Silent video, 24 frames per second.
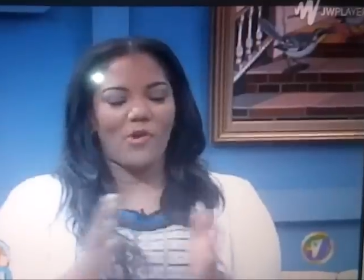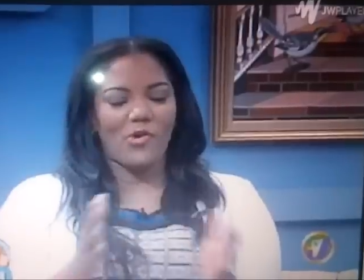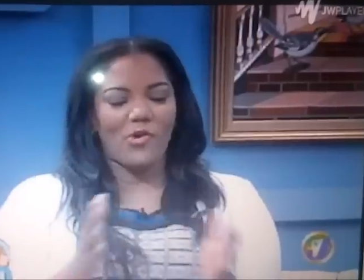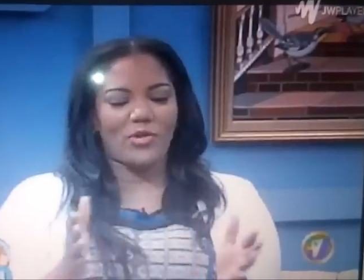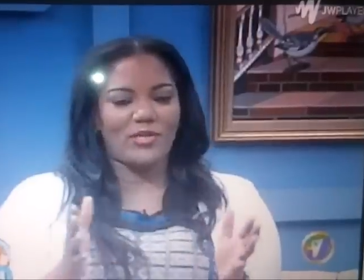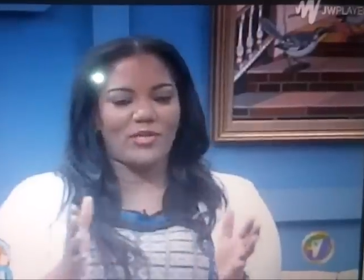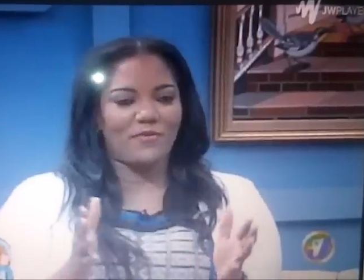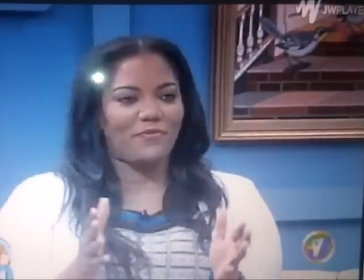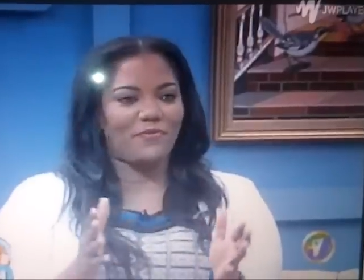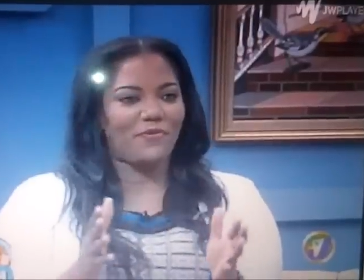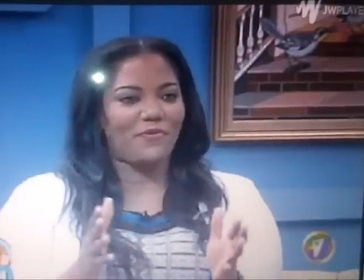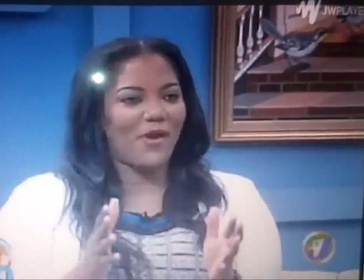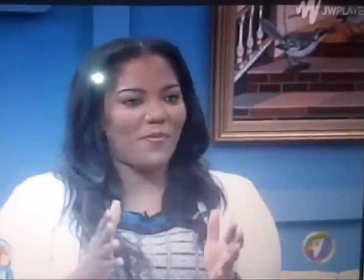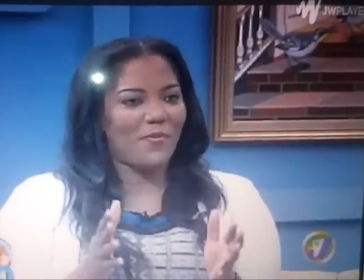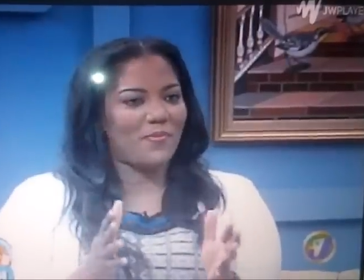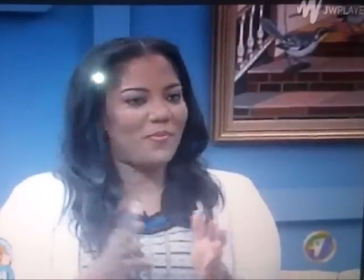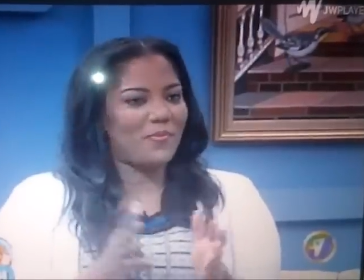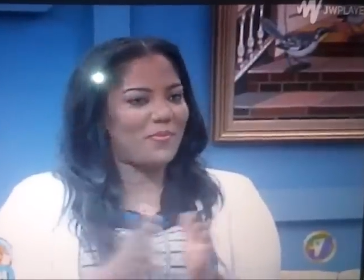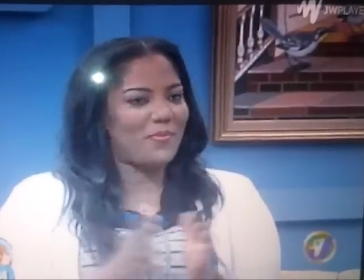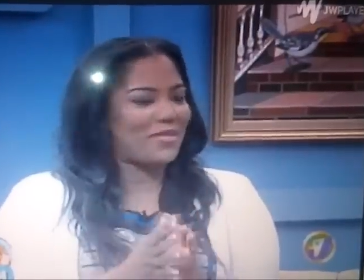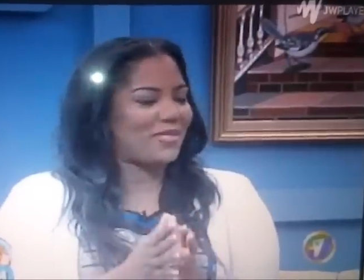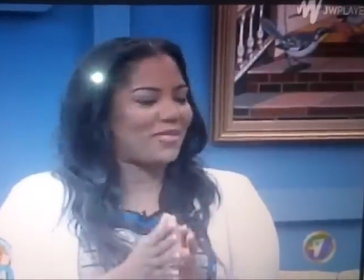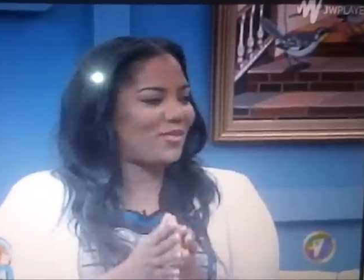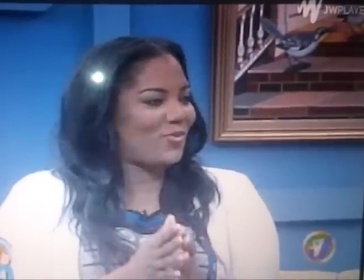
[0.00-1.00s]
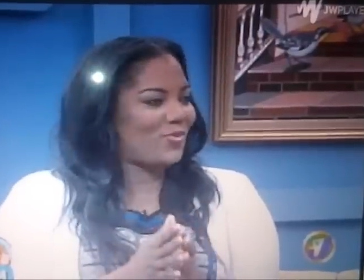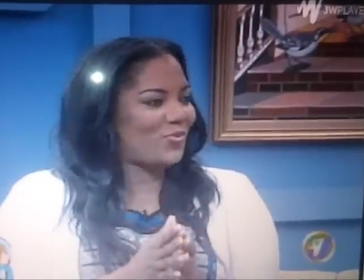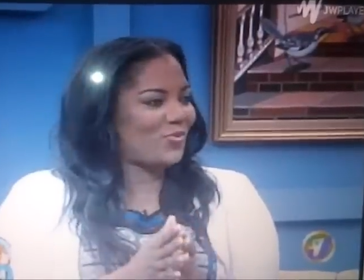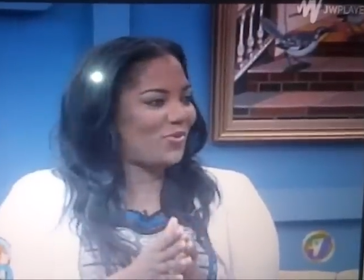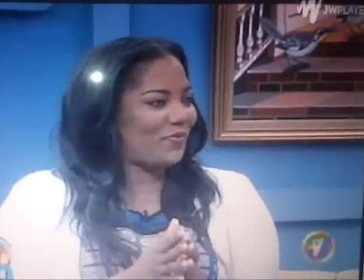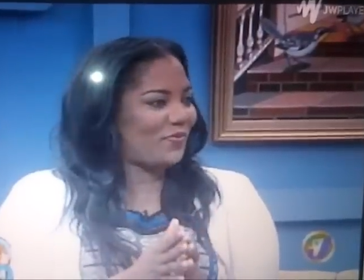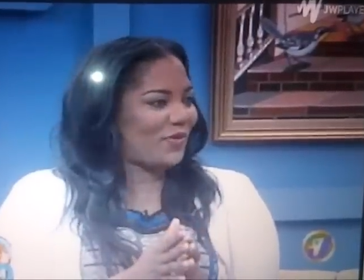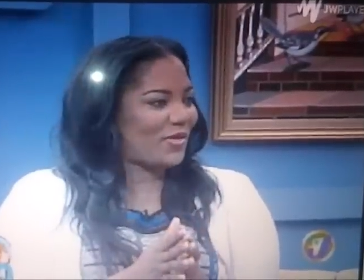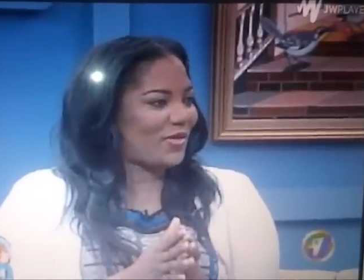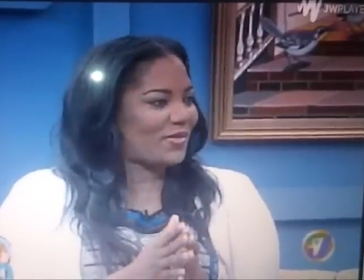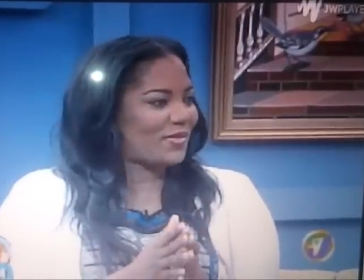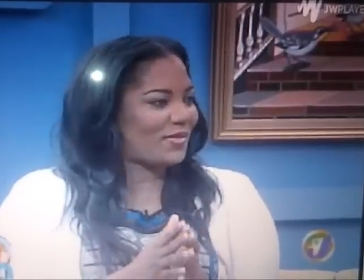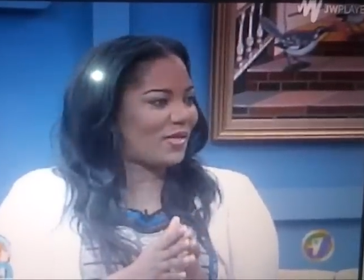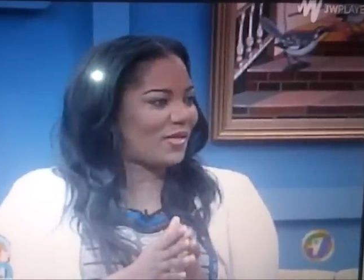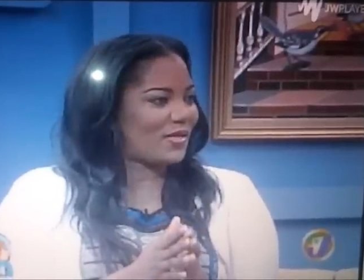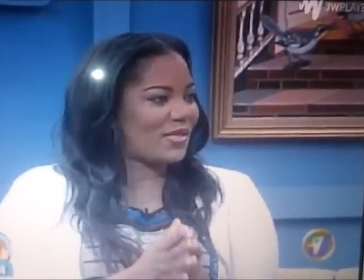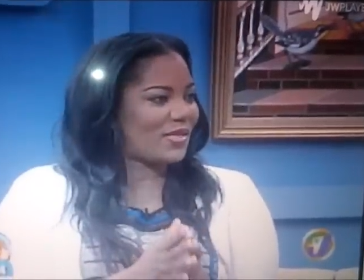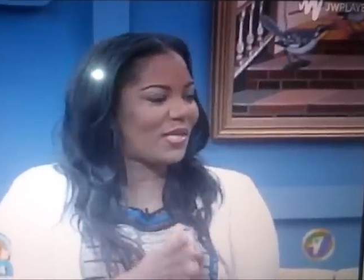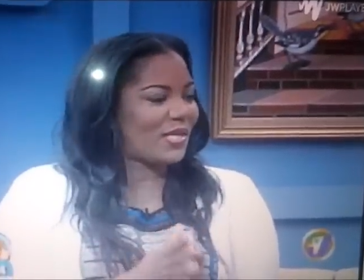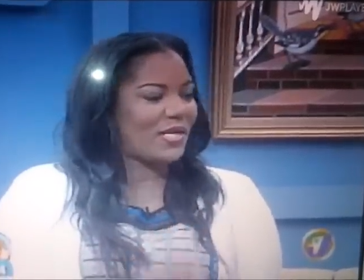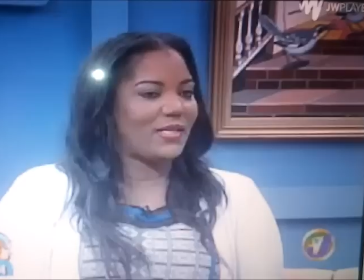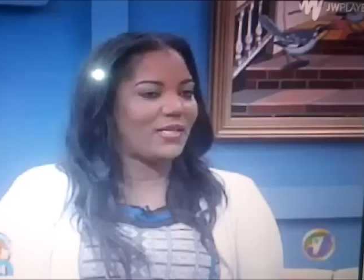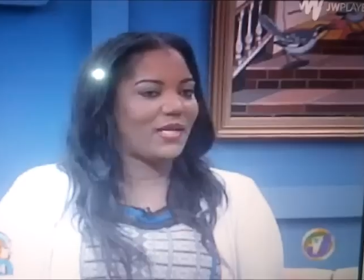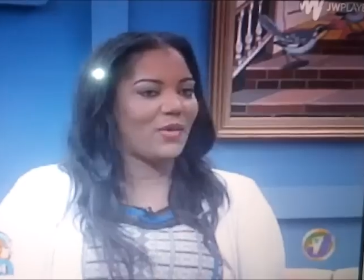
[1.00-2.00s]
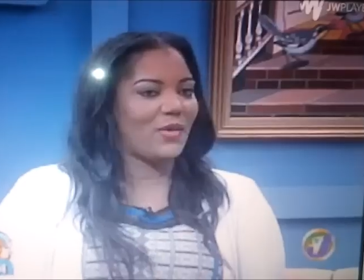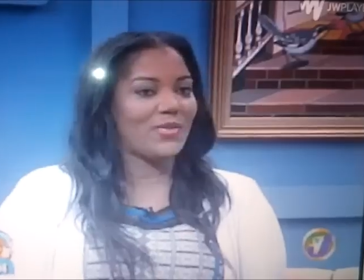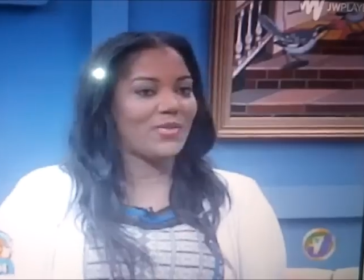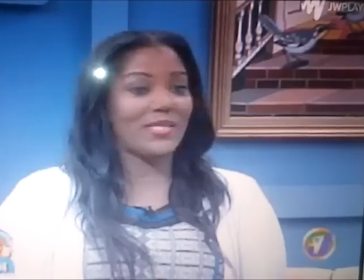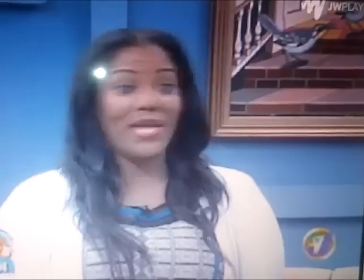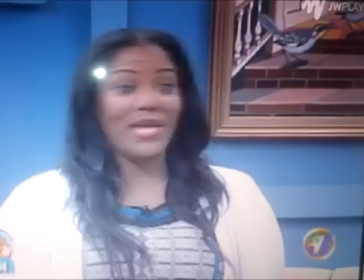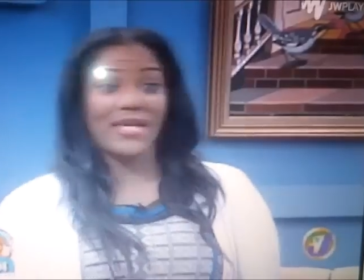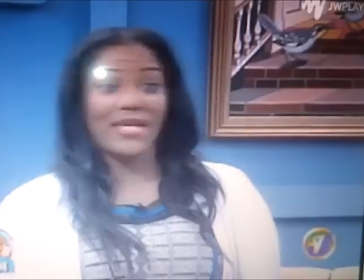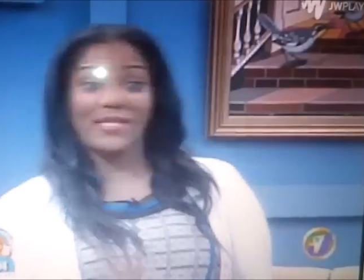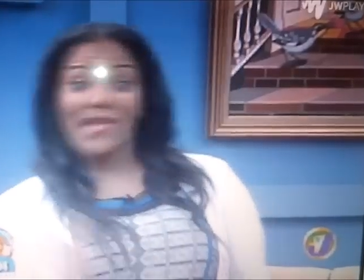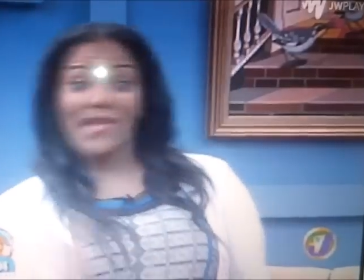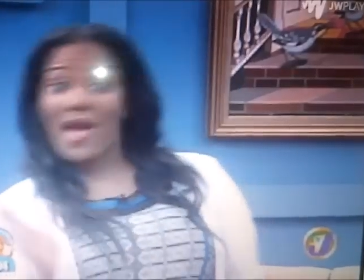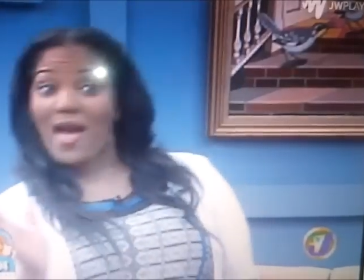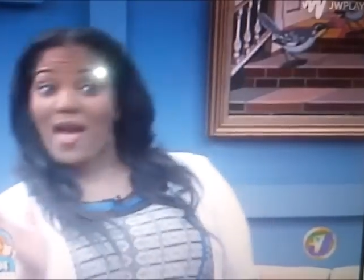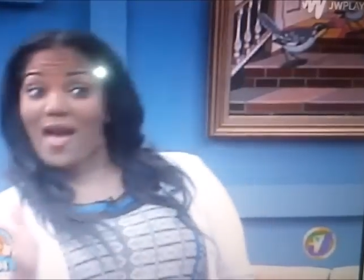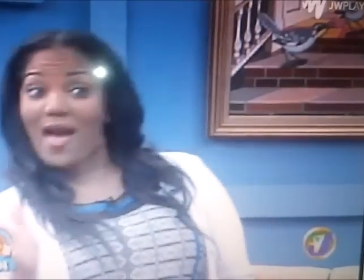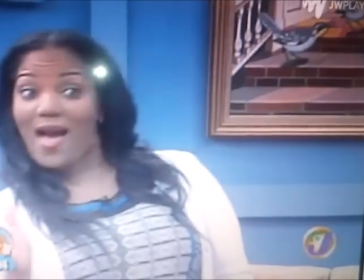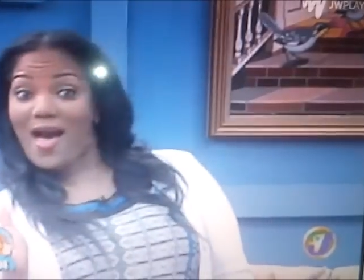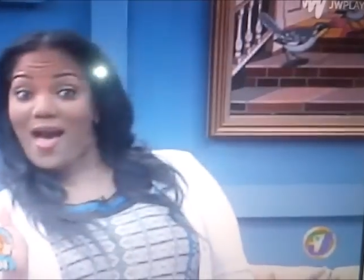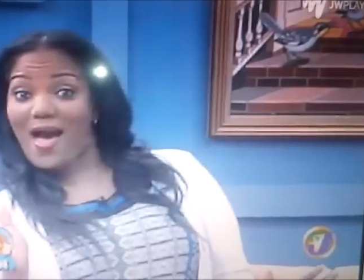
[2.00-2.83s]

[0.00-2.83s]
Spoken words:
photo from the Miss Universe, there was Kaci.